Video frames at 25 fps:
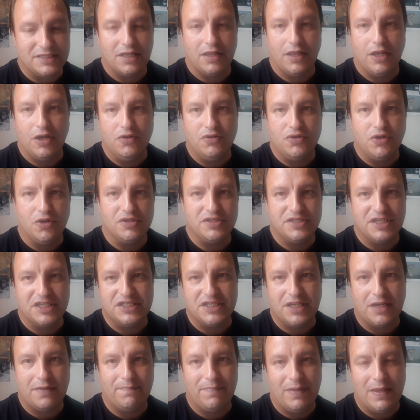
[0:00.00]
allowed
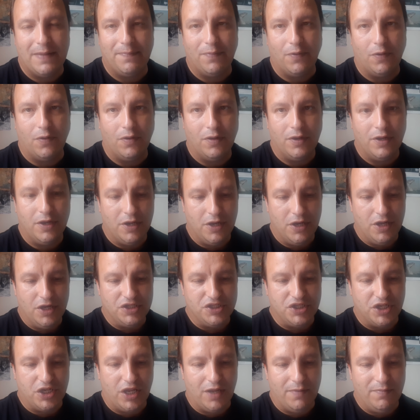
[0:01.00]
autistic people
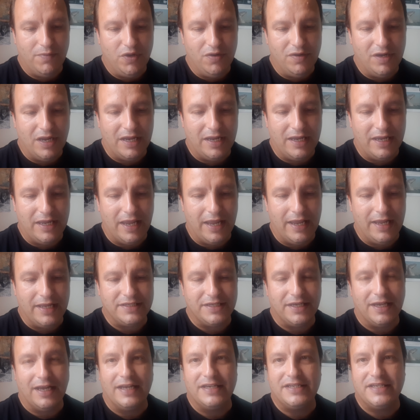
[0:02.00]
to
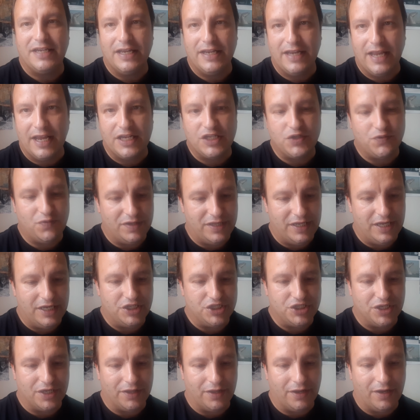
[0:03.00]
communicate and connect with
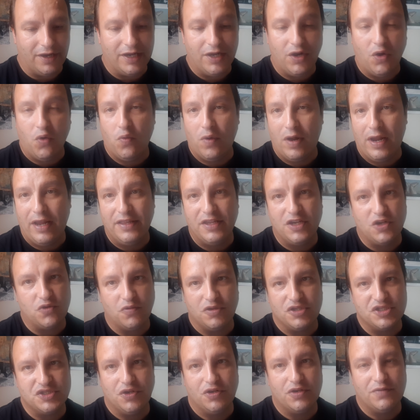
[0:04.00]
each other in a way that
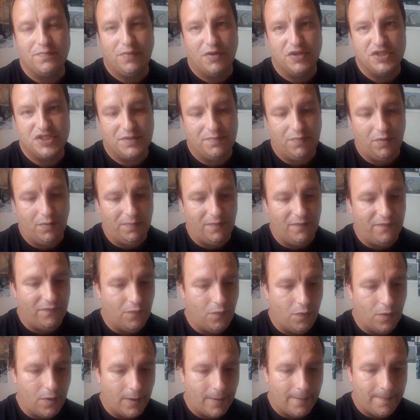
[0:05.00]
was not possible
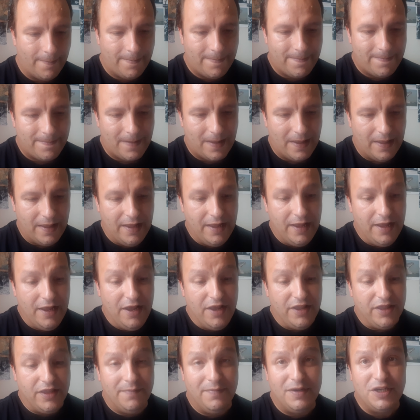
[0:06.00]
before.
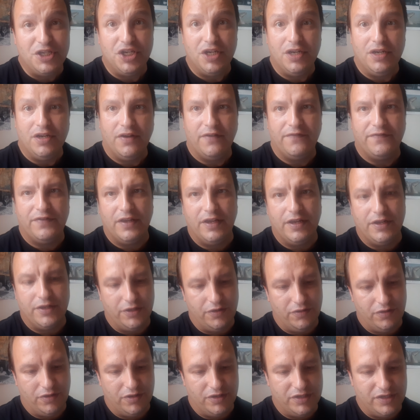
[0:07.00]
The mission of the
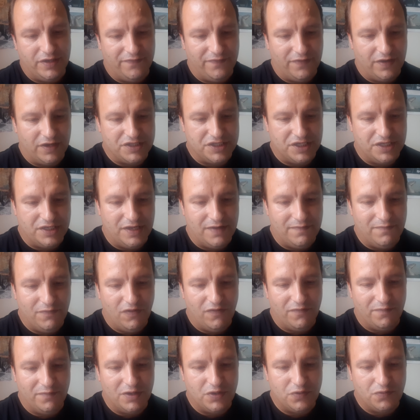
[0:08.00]
neurodiversity
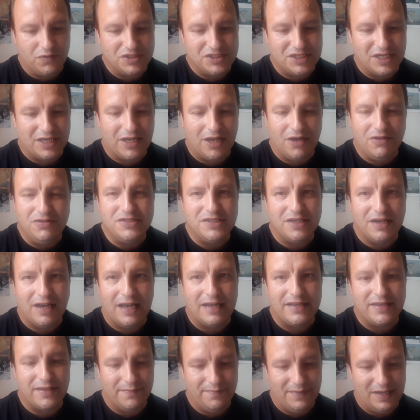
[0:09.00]
movement was to
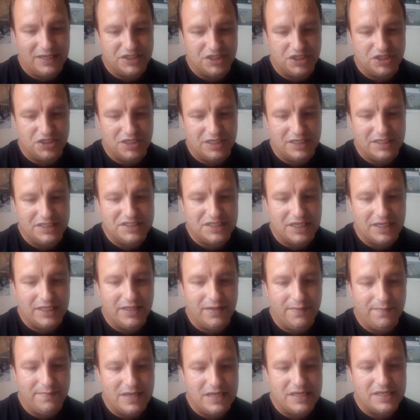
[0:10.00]
counteract the messages in
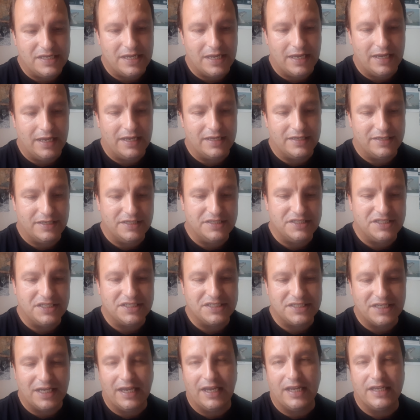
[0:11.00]
the media and in
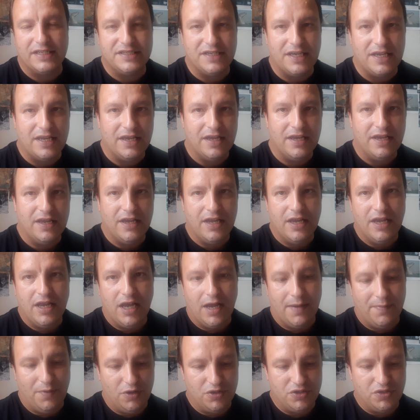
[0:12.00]
society
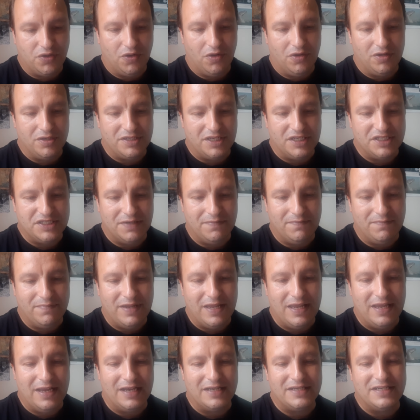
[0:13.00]
about autism
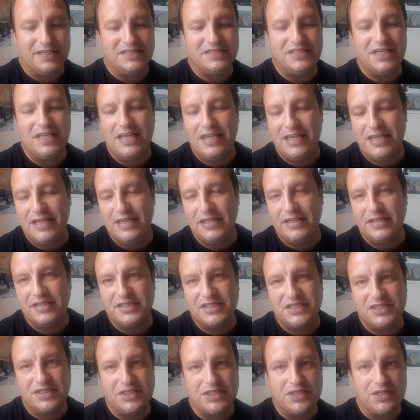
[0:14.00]
being a
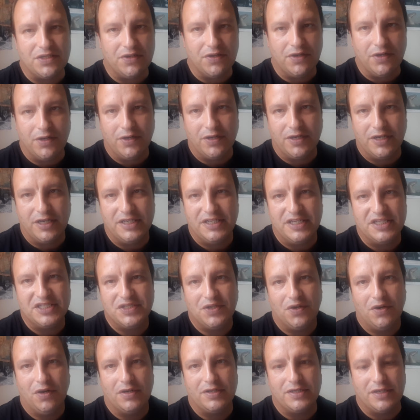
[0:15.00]
disease or a
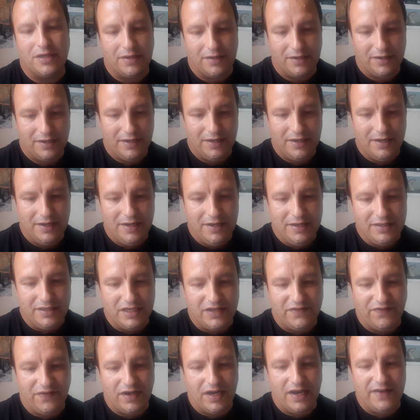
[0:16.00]
disorder
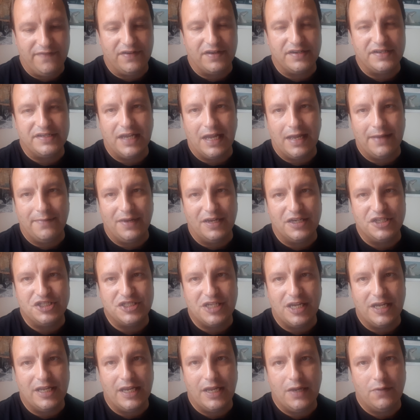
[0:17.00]
that forever
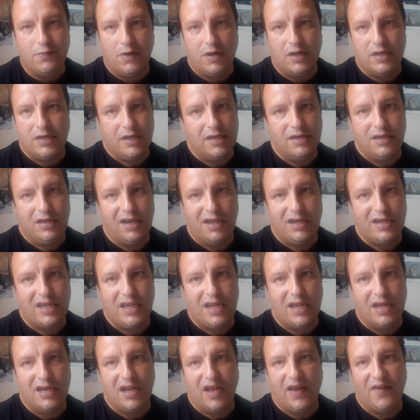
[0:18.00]
damaged anyone
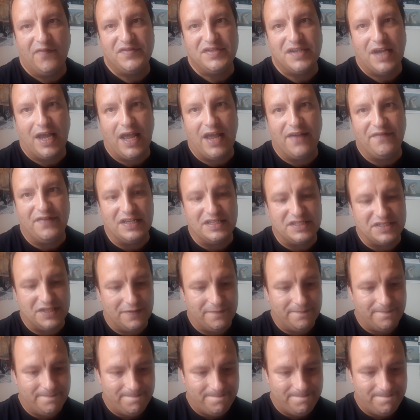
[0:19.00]
unlucky enough to have it.